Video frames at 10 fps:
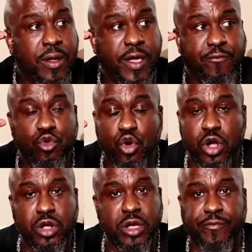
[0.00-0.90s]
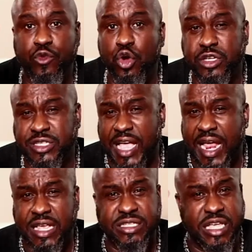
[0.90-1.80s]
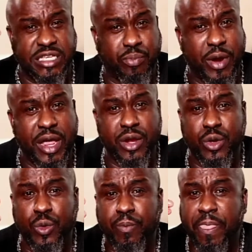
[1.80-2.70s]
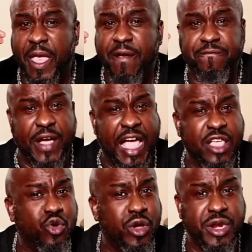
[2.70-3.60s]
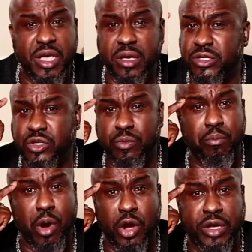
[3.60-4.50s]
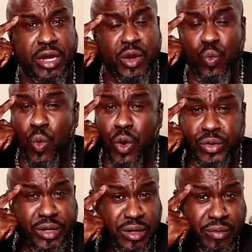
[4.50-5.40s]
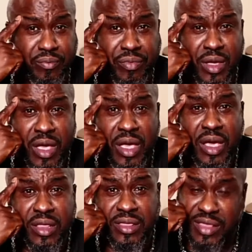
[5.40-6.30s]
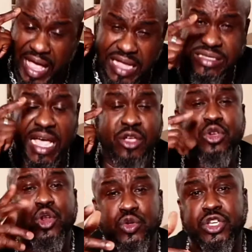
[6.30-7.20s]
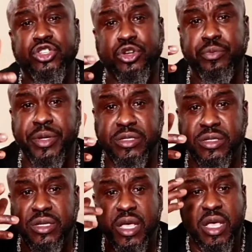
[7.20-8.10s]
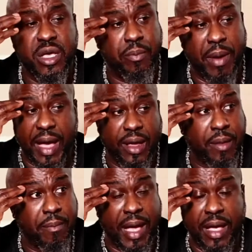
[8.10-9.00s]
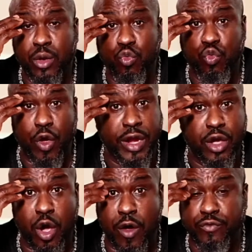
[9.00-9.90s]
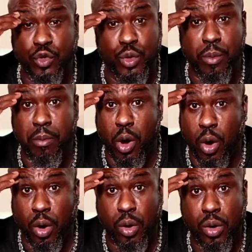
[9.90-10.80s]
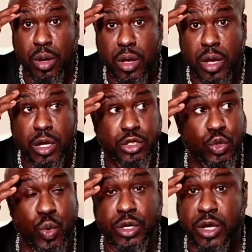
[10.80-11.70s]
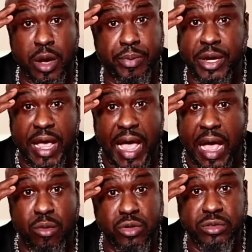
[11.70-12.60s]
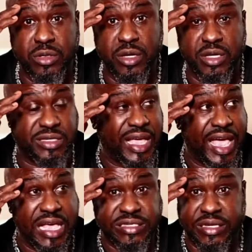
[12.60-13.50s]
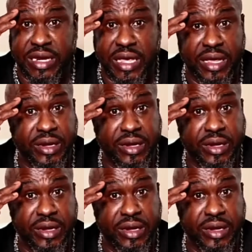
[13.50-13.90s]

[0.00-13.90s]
If you're a stylist that's brand new, find you a niche market and work it. That's how you don't cheat your business. By running off to the mall doing company hours is asinine.